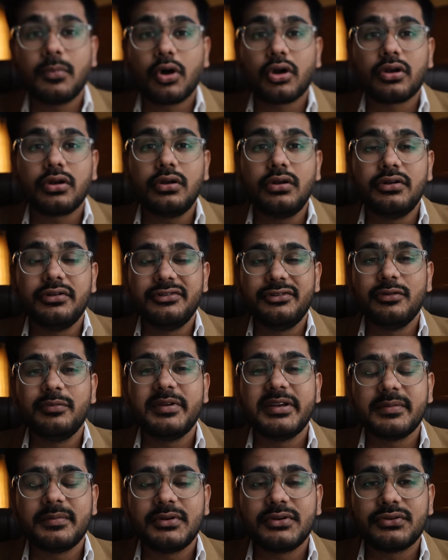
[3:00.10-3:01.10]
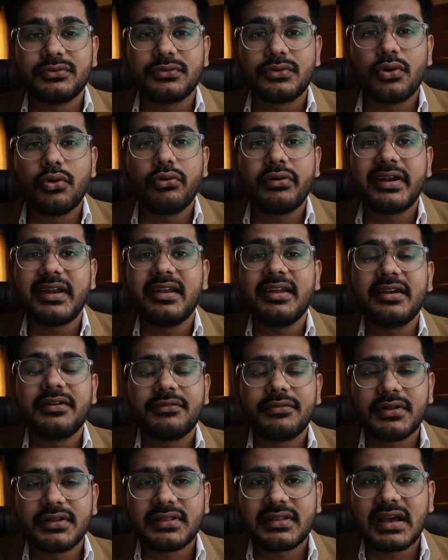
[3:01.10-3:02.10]
bottle, you'll be able to correlate
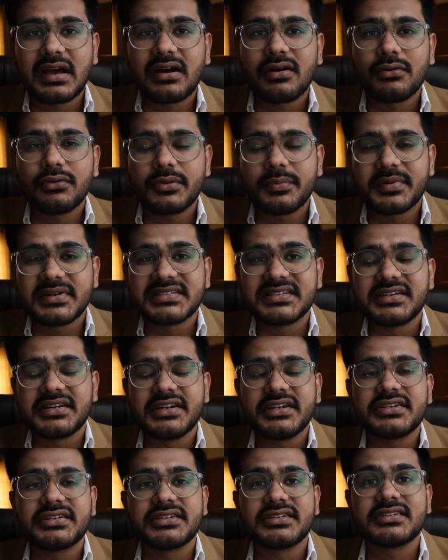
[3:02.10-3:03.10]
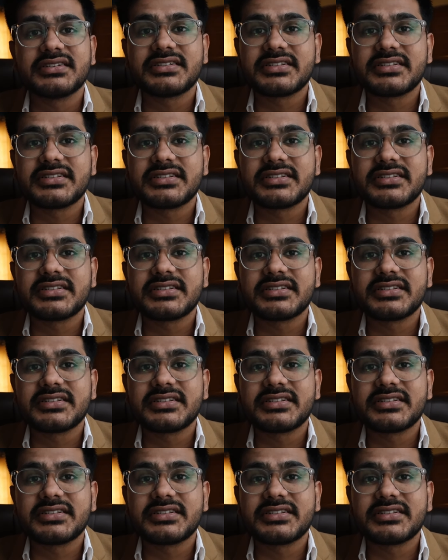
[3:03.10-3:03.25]
with how the presentation is